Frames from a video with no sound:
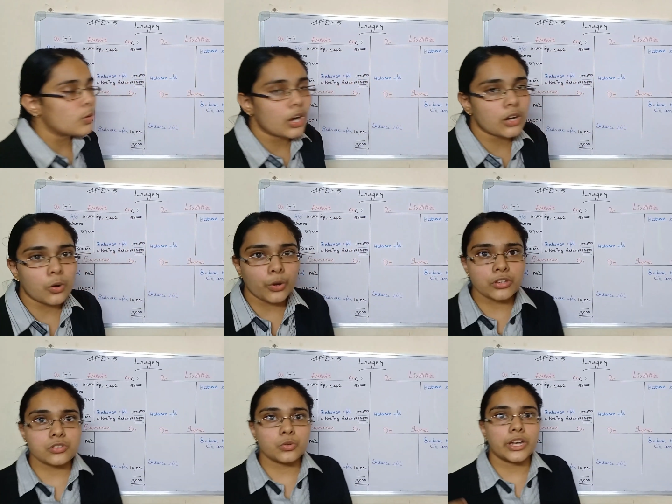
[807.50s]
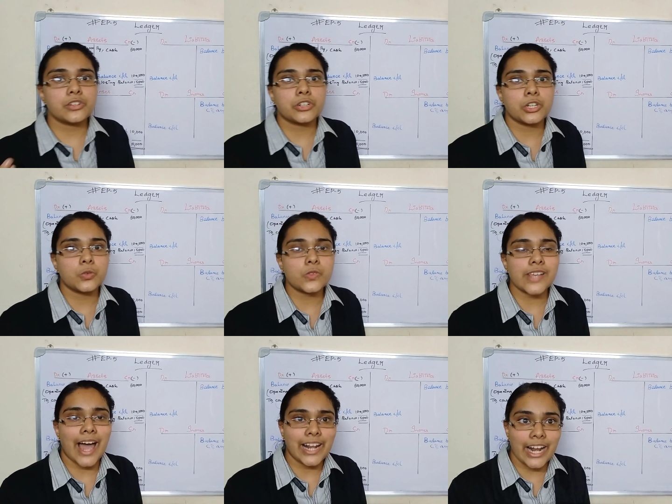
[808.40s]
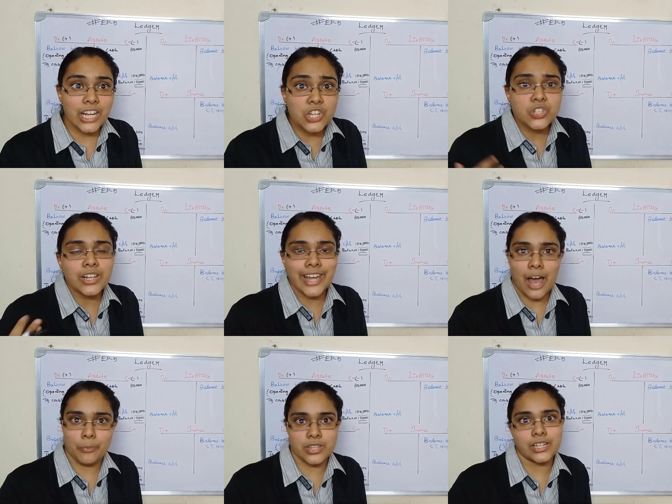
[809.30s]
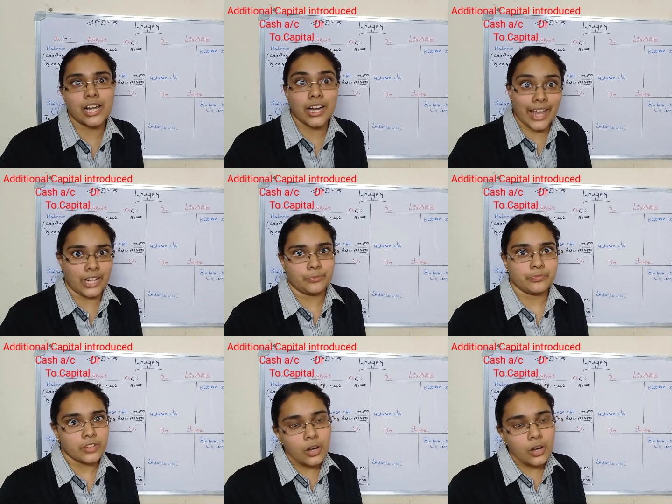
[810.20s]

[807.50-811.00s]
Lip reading: you are going to introduce an additional capital again.